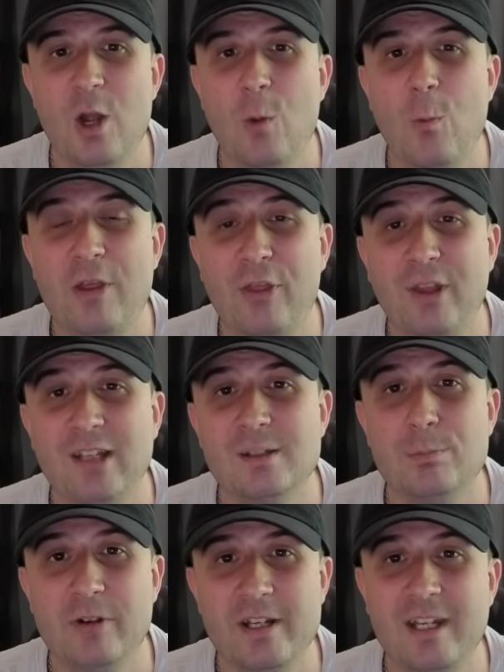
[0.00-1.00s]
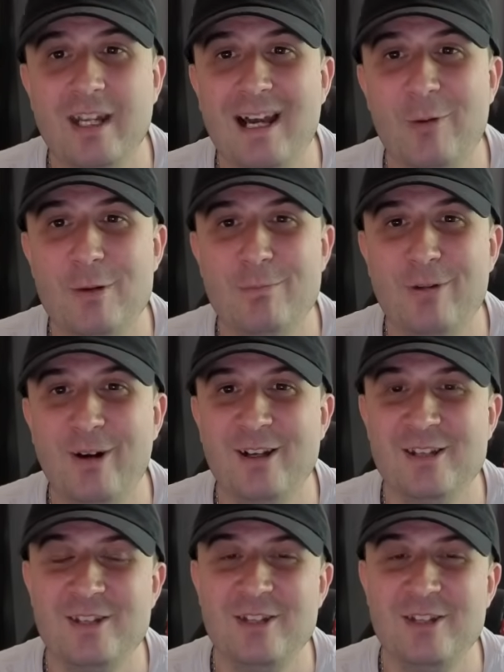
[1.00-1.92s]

when things are breaking out in price.